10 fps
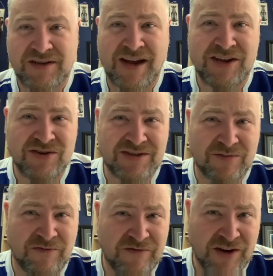I used
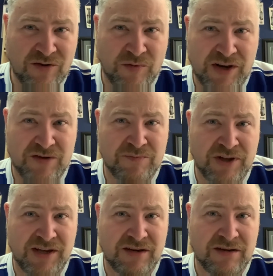to fear when he
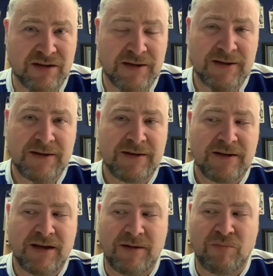played
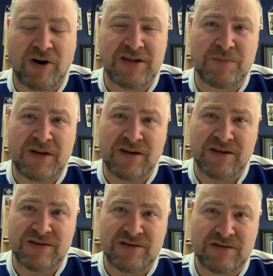Price
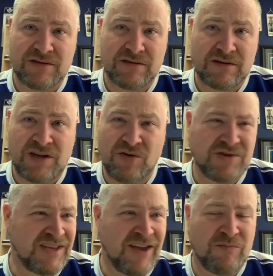because he
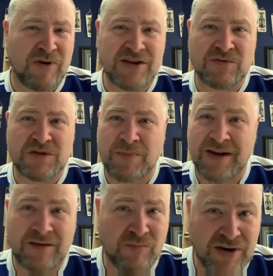always gave Price
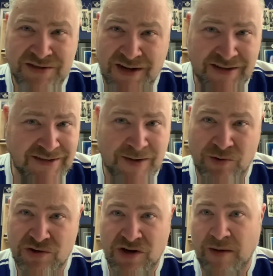respect, and Price did a
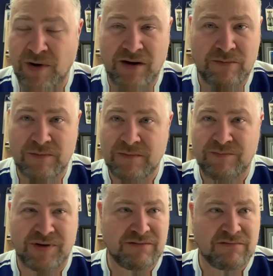demo job on him.
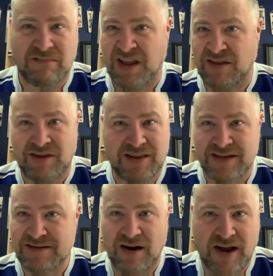But lately,
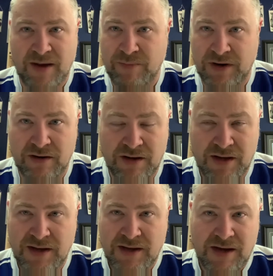that's not happening.
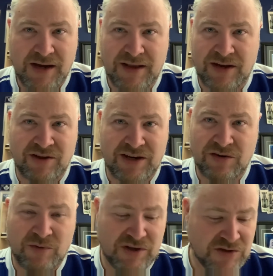I like Clayton
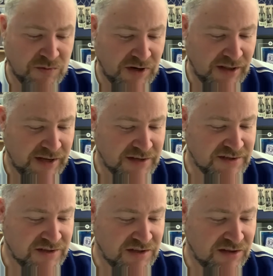to win this one. I like it
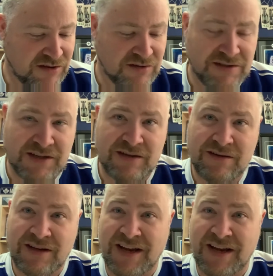16-13.